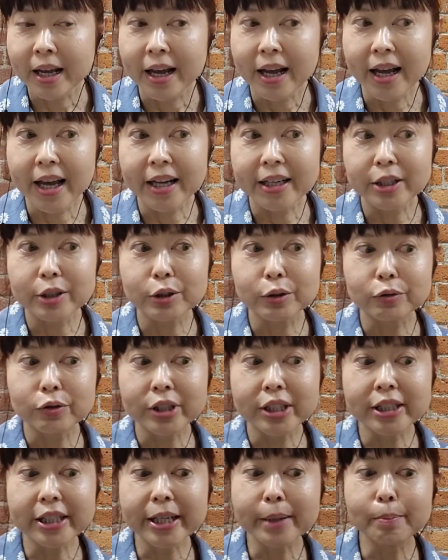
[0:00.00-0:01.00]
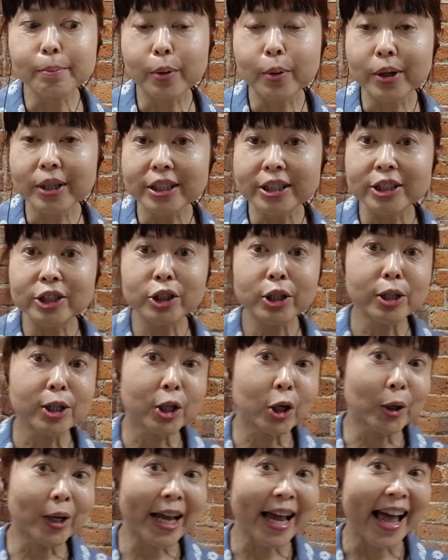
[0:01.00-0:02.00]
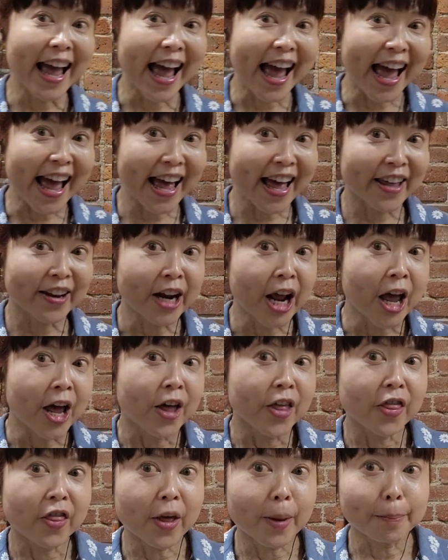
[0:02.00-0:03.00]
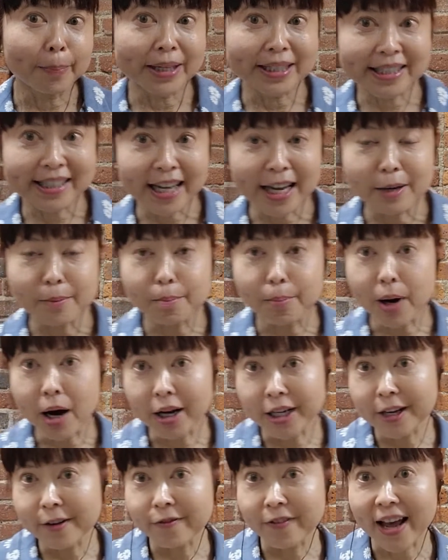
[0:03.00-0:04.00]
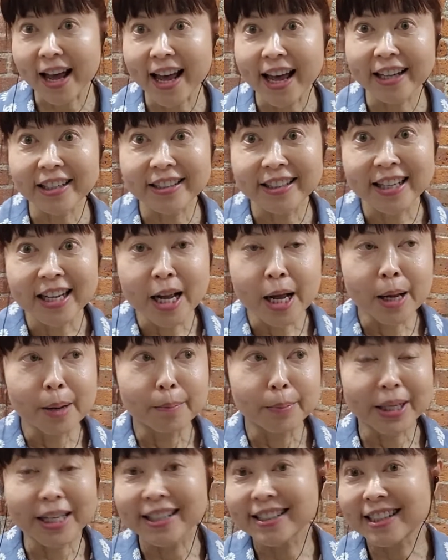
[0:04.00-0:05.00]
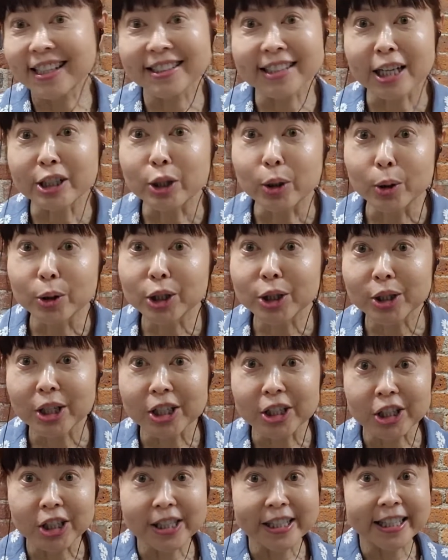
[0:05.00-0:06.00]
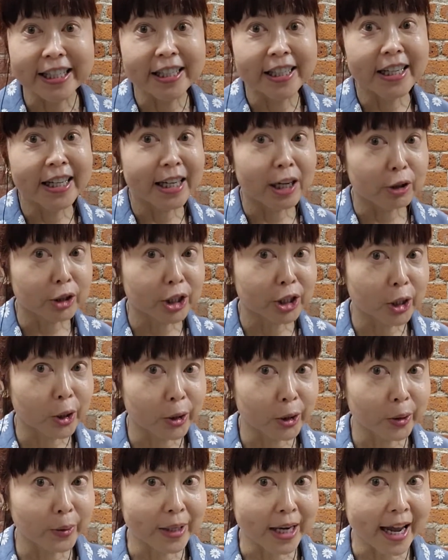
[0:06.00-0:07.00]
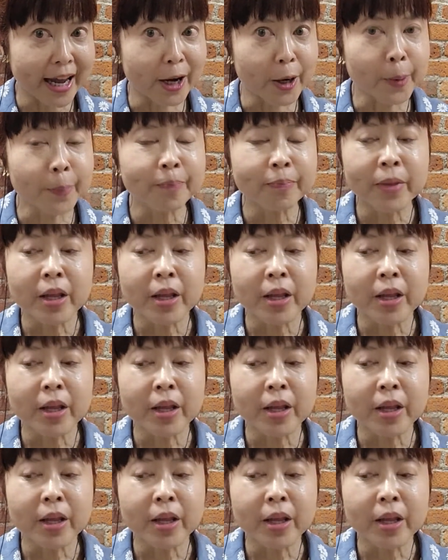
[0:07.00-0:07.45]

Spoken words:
And it's really important to look at the percent body fat because as I told you earlier, and I'll show you now,